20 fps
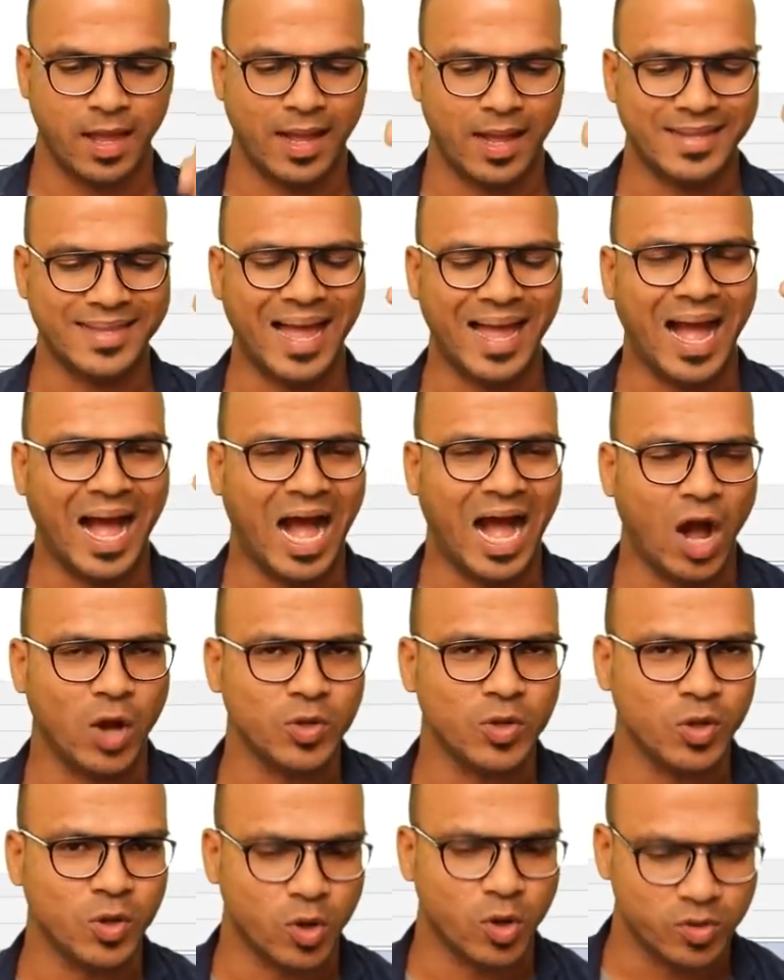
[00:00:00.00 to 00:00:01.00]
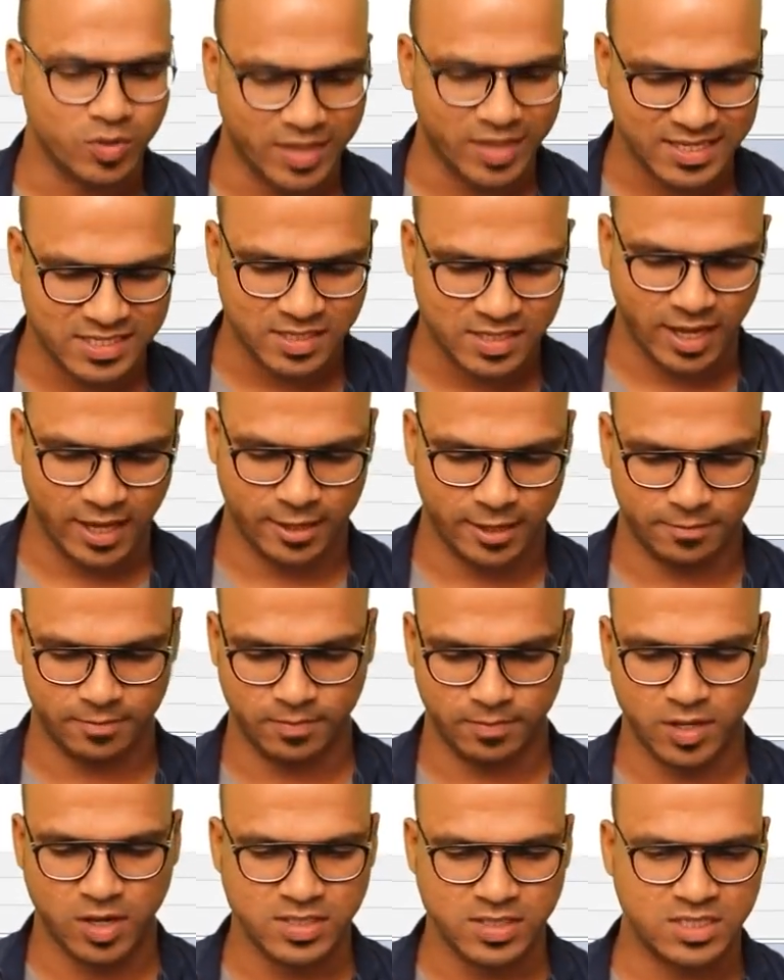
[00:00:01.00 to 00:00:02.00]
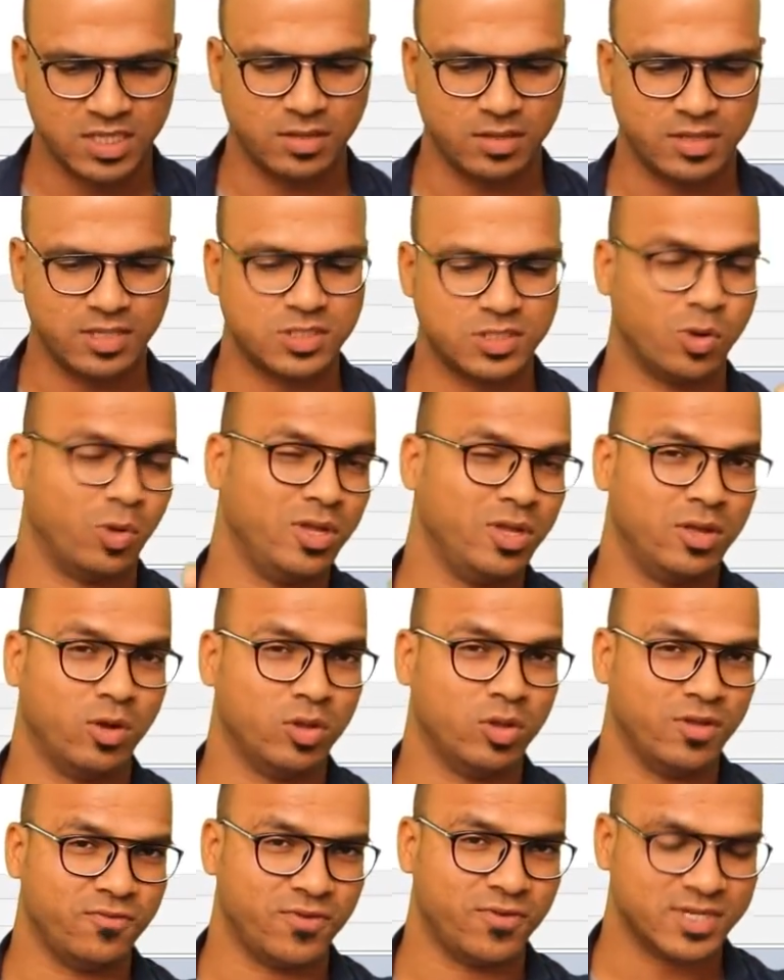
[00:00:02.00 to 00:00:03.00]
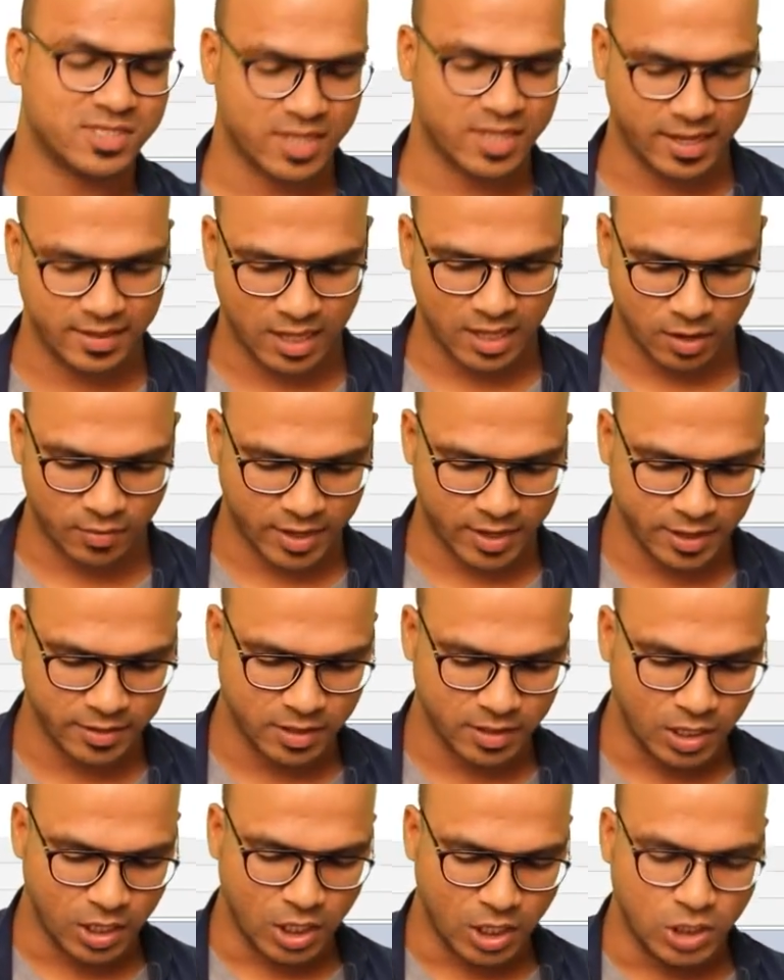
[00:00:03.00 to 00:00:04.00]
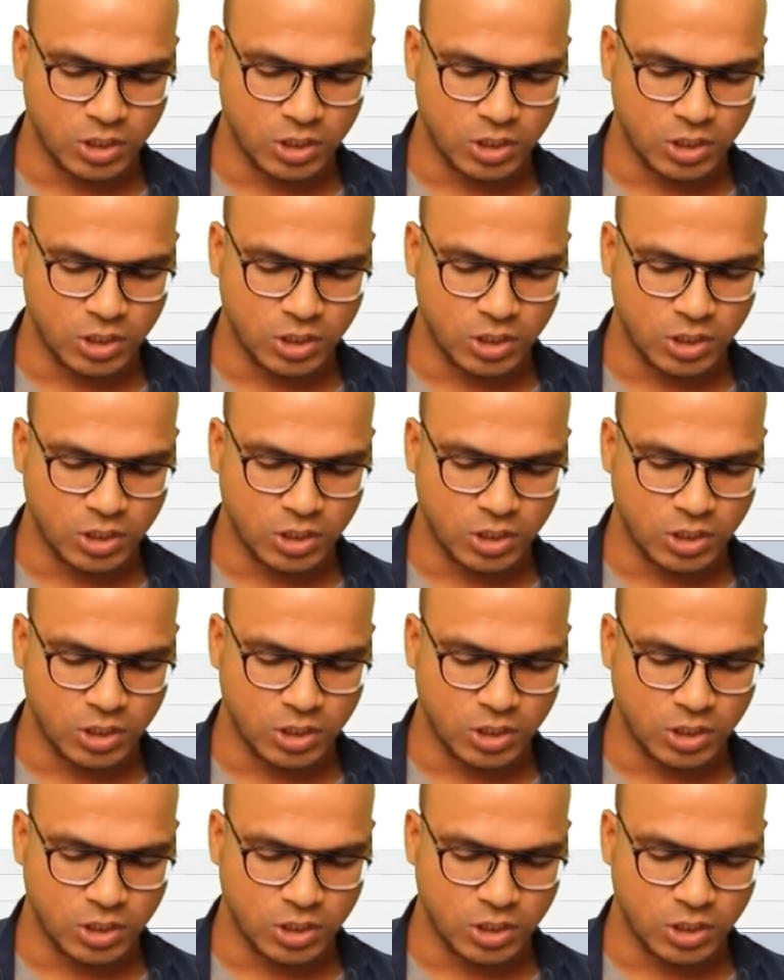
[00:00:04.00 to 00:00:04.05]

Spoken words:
Now how do you go to next line? Because see, it is only on the first line now, right?